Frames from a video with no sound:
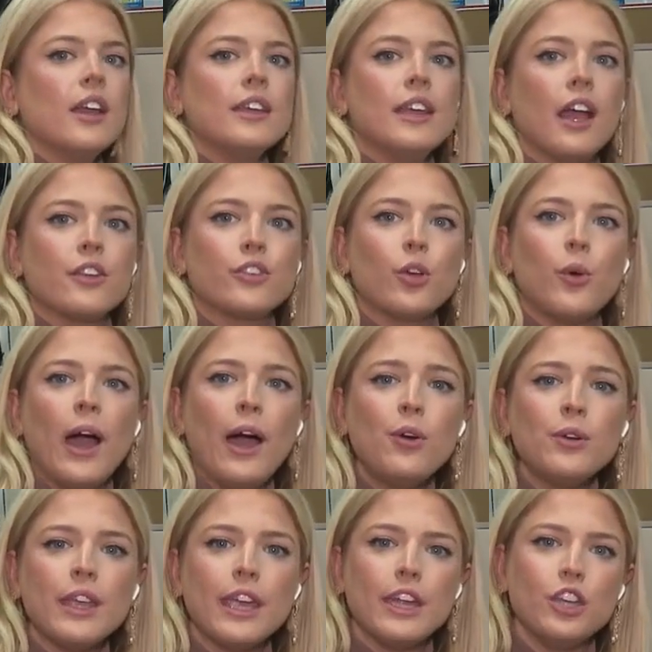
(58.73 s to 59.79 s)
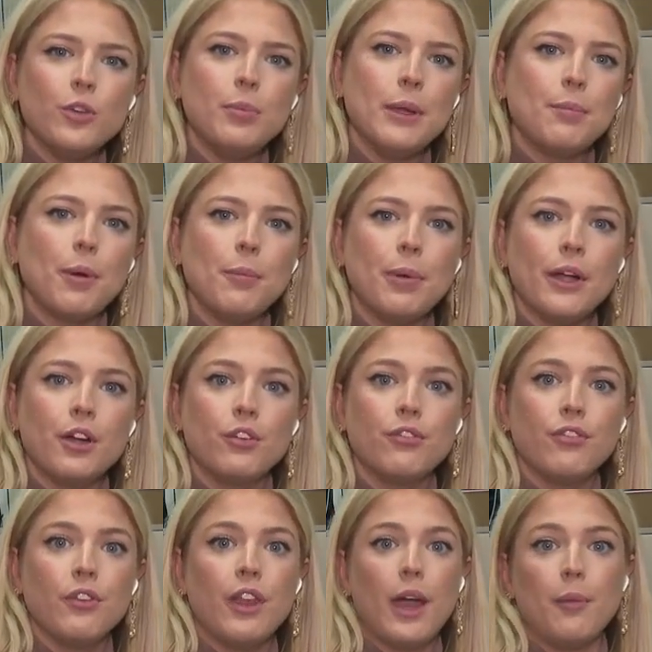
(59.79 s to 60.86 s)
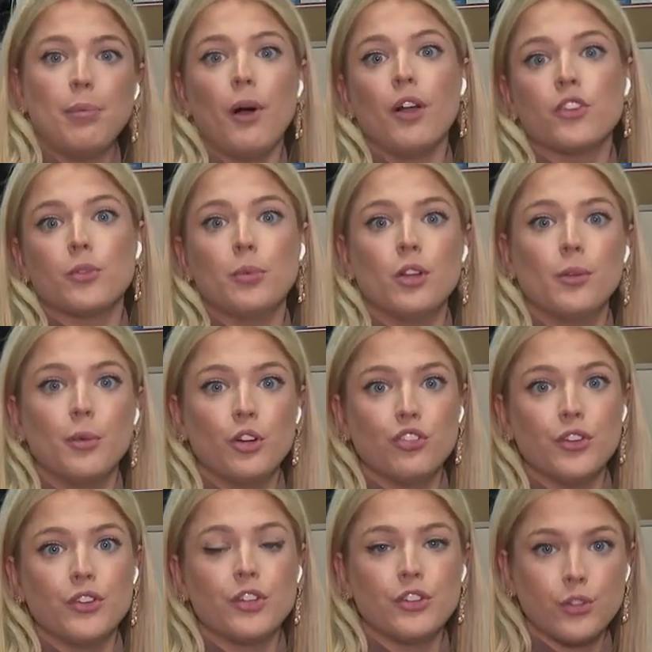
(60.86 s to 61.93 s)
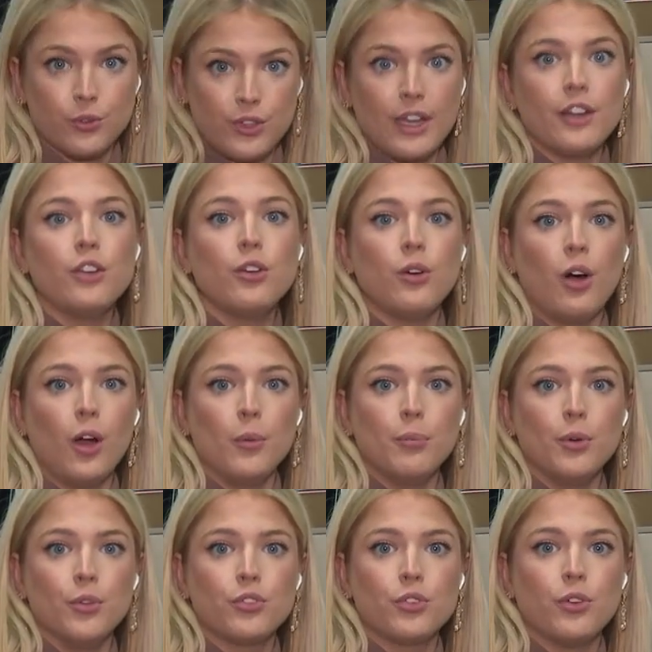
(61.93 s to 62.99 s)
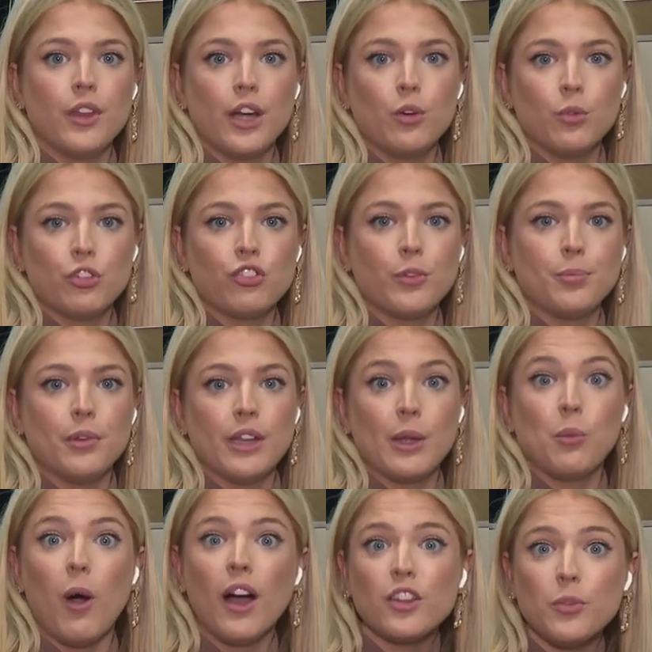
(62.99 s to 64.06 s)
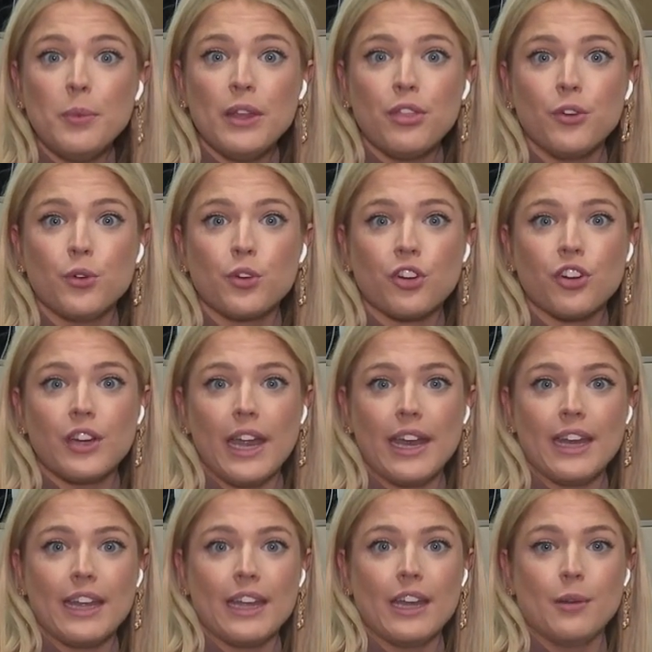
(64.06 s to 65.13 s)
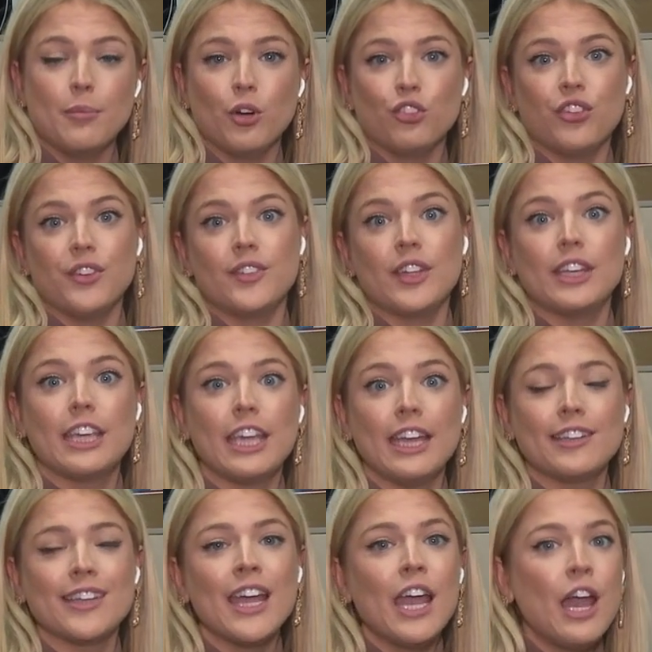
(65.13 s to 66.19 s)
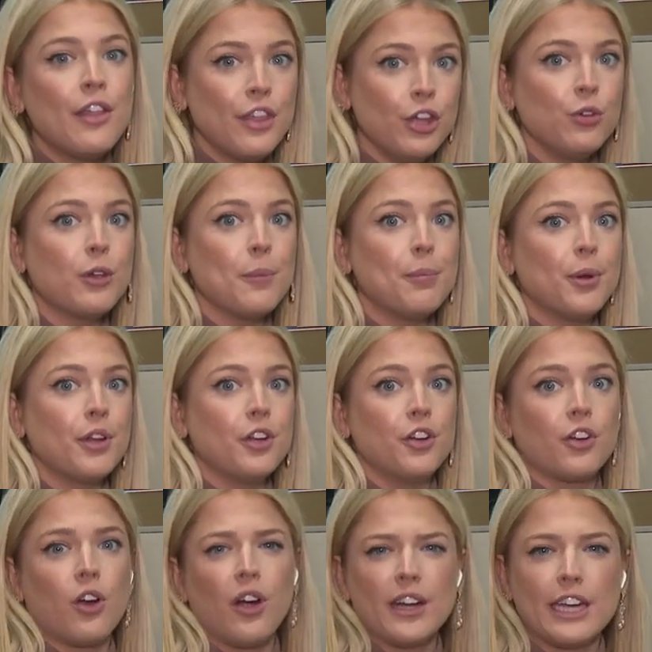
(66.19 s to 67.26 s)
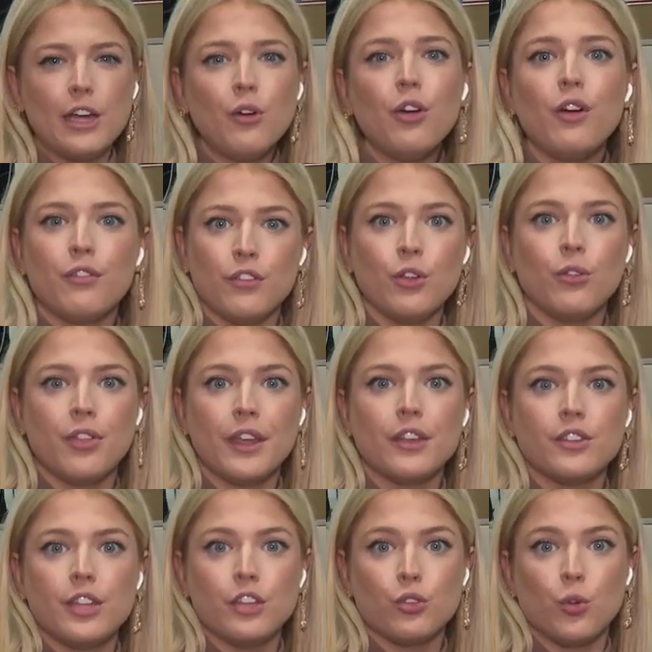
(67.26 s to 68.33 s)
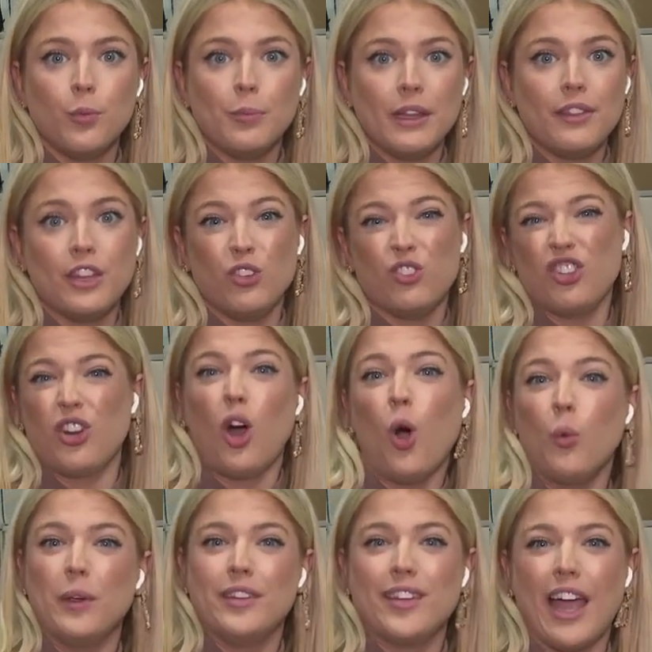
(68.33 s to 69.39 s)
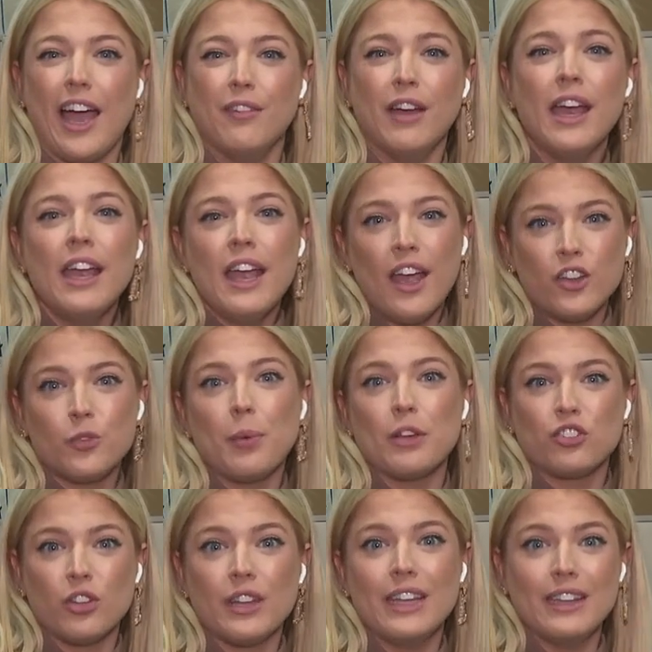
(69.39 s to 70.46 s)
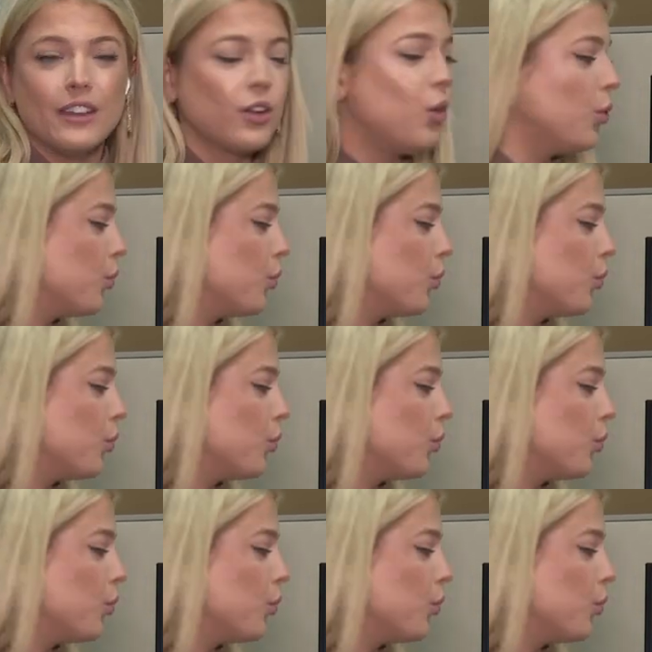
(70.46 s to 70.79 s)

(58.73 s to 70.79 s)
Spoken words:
Yeah, so how can you be prepared for that possible emergency? So Daniel Armbruster there with AAA walked through creating an emergency kit that you can put in your car. Here are a few things he told me that you should always have, especially in the cold